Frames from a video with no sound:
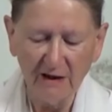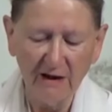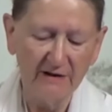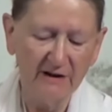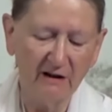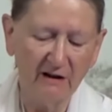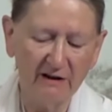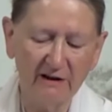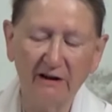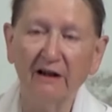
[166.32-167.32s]
The
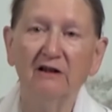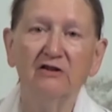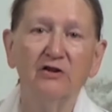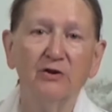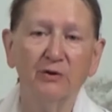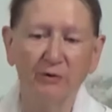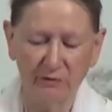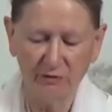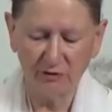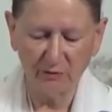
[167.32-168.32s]
Iron Age
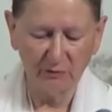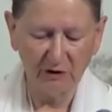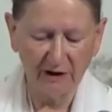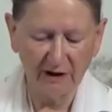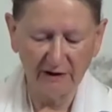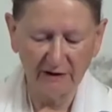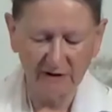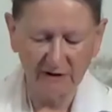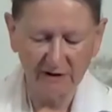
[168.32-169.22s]
thorns will end.